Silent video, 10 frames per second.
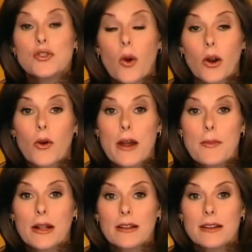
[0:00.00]
Your
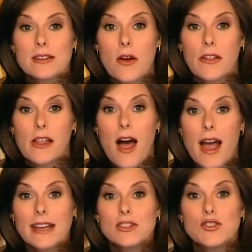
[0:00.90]
credibility is on the
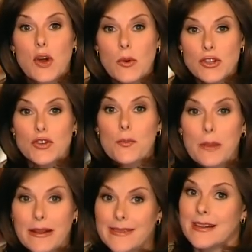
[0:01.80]
line, and so is your
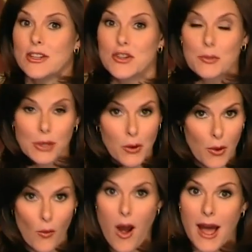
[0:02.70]
business. You blew
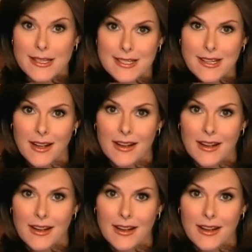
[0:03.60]
it once.